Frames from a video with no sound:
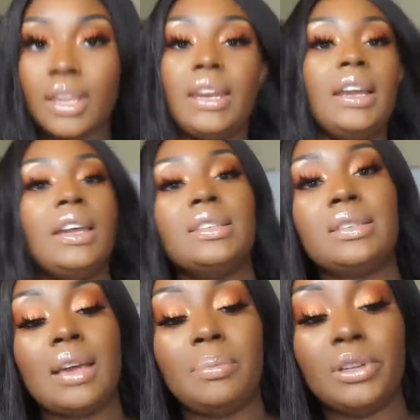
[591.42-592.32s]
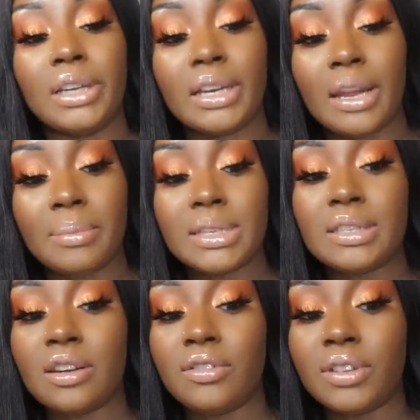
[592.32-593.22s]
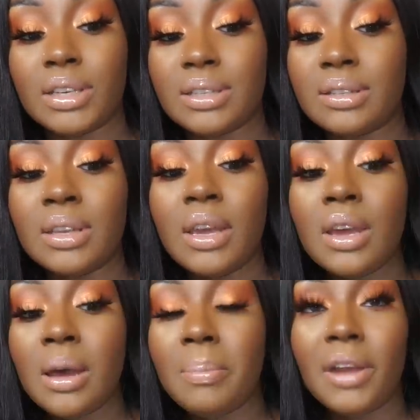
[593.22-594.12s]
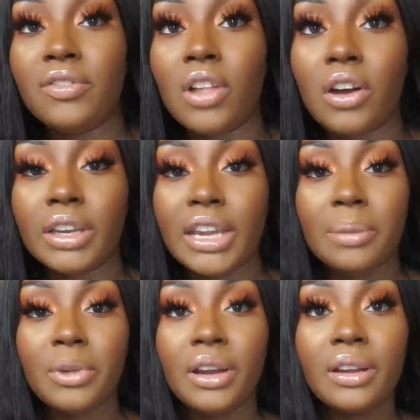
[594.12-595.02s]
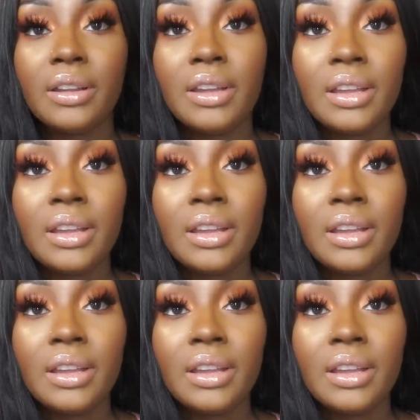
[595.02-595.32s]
And I gotta stop looking at myself because my vlog camera,